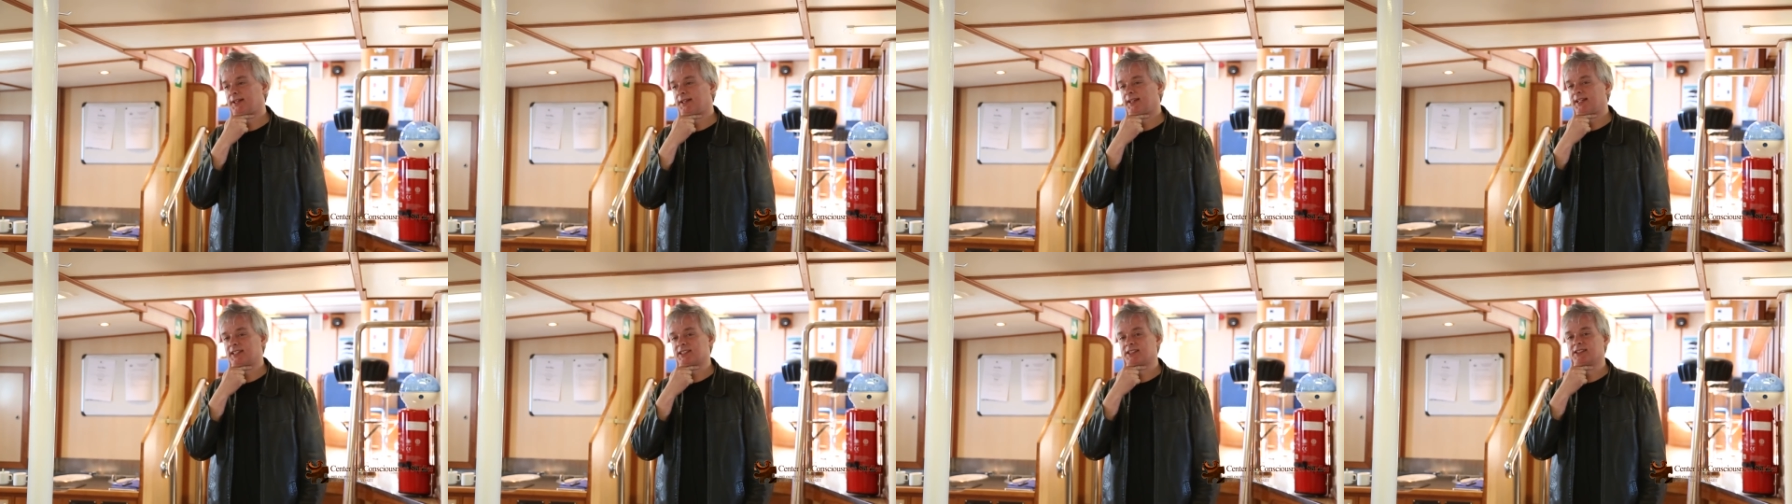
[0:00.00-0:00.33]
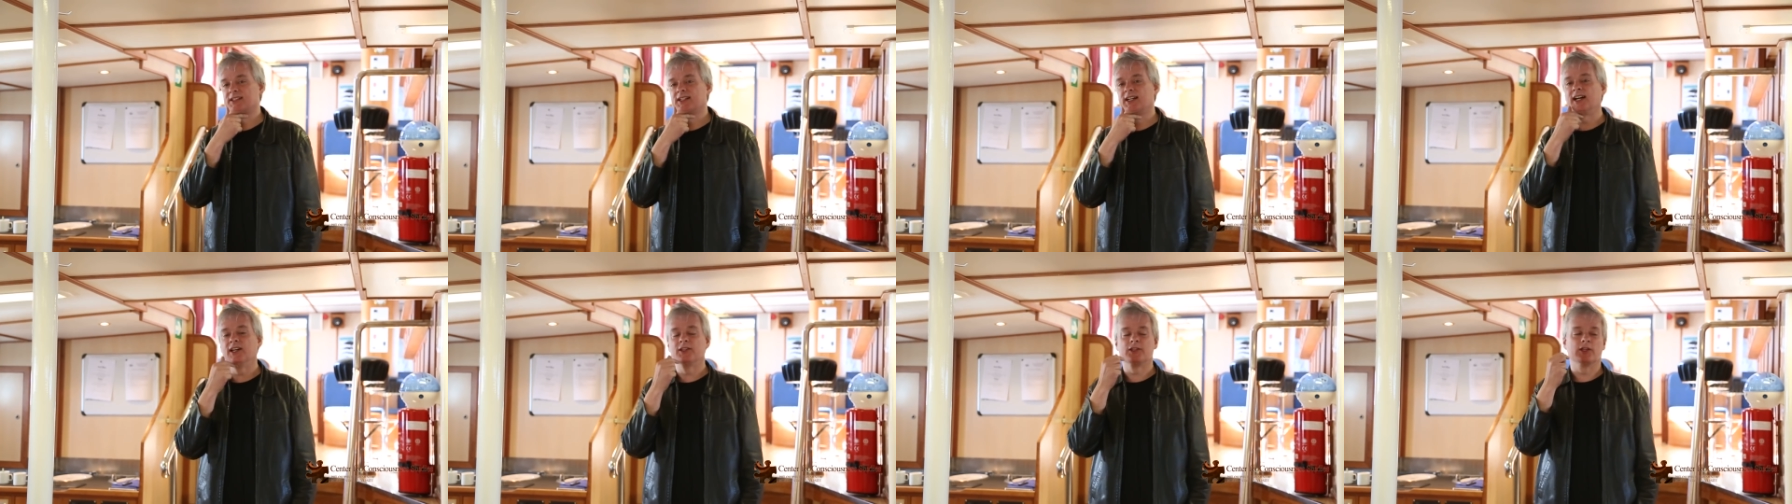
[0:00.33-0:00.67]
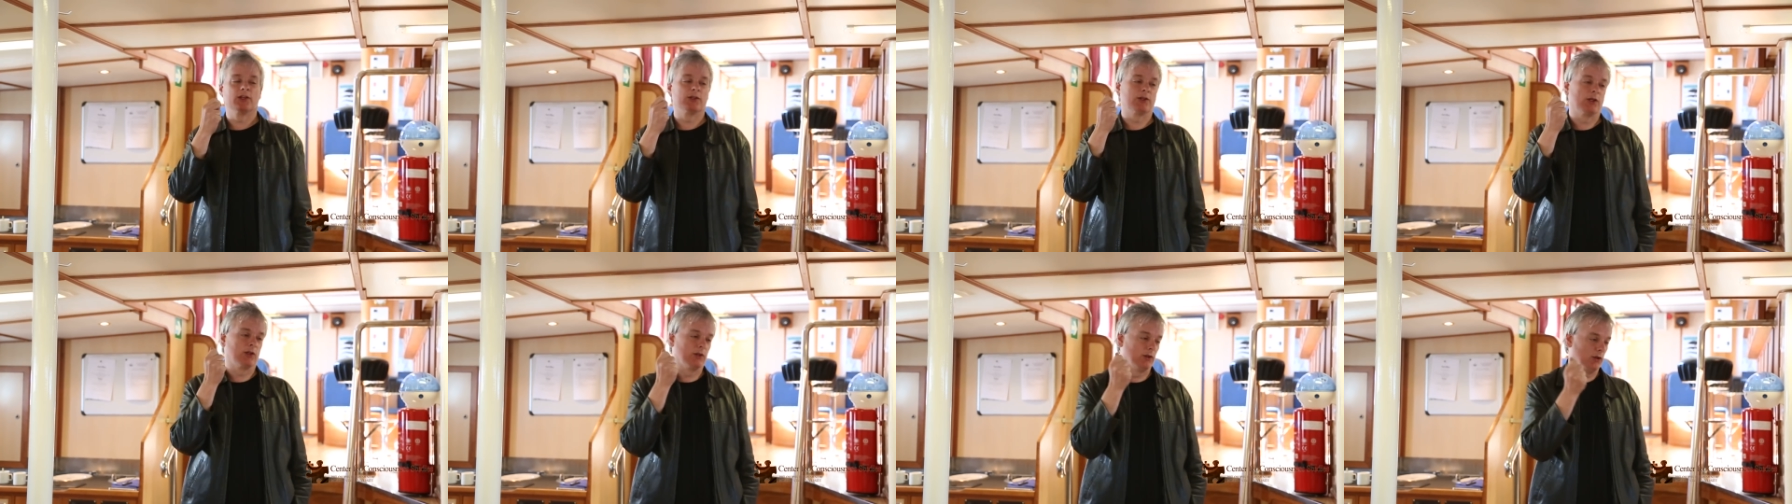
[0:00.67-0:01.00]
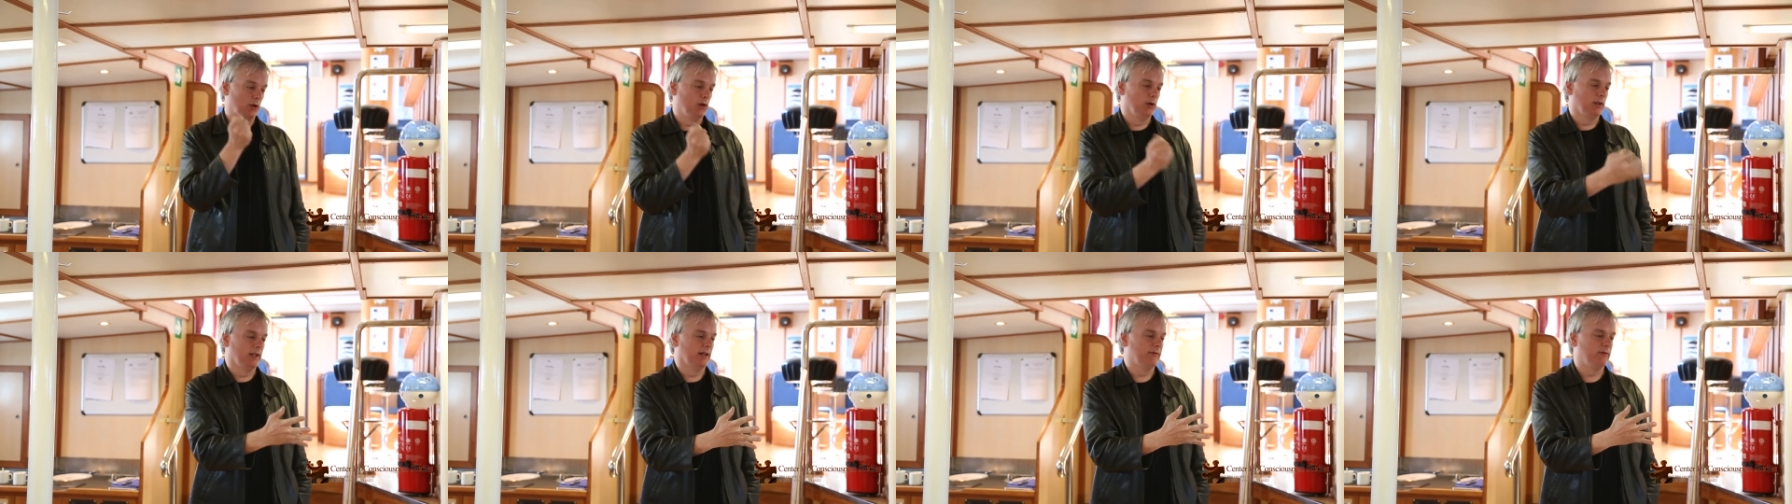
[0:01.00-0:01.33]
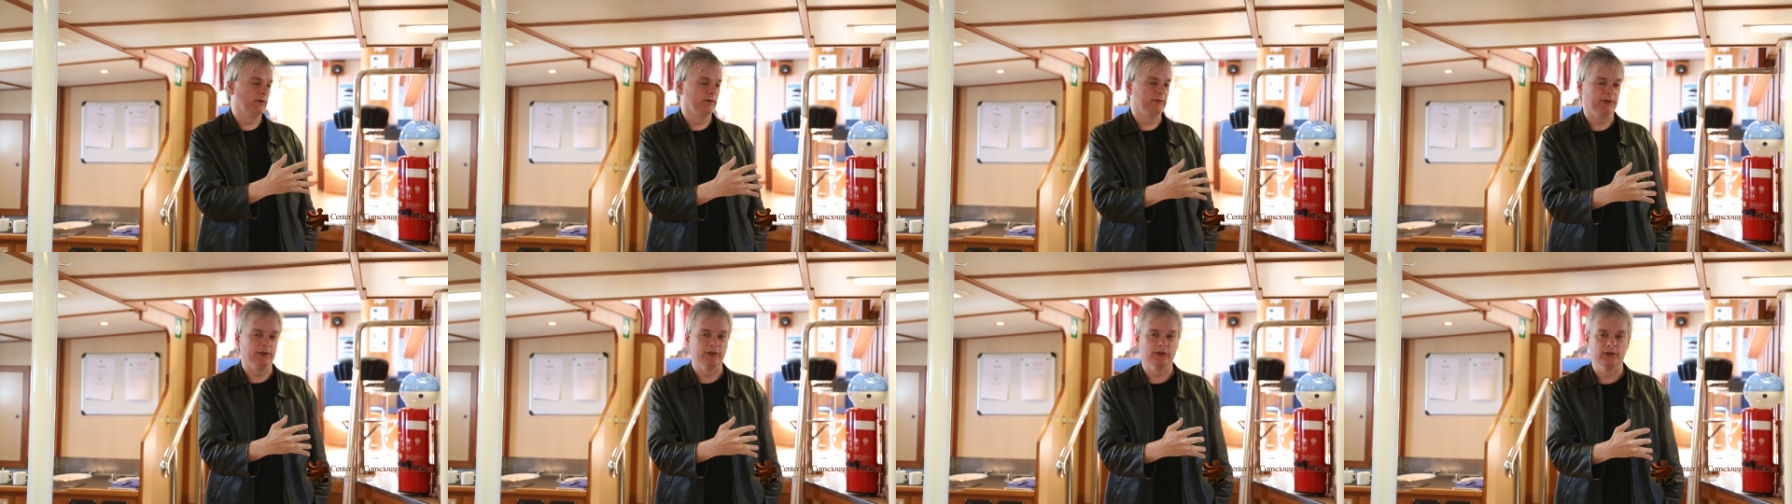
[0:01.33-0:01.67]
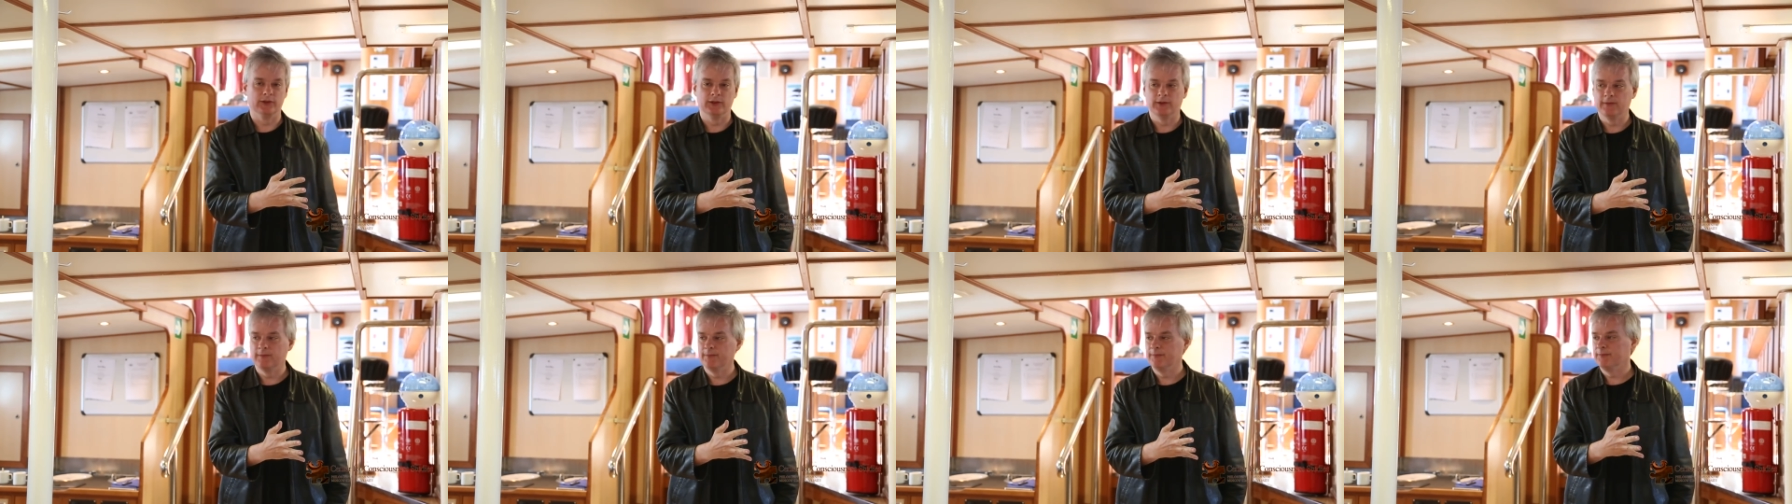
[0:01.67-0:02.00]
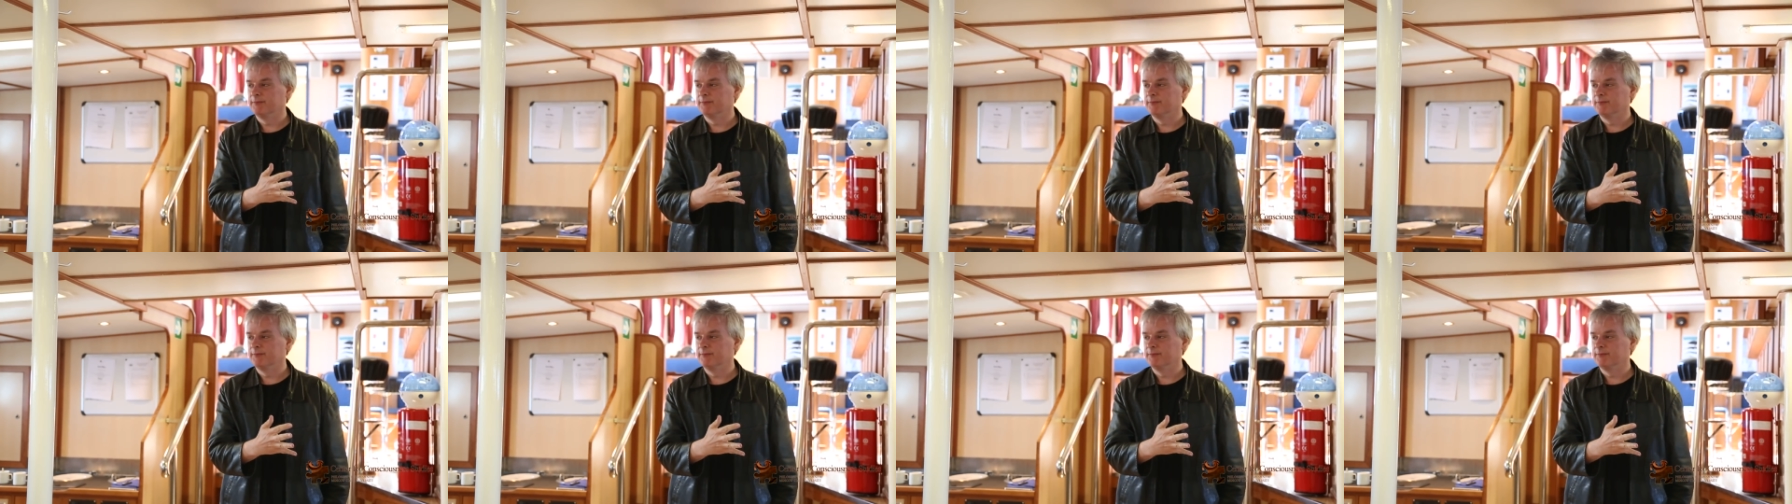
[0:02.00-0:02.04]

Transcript: is neither the low level view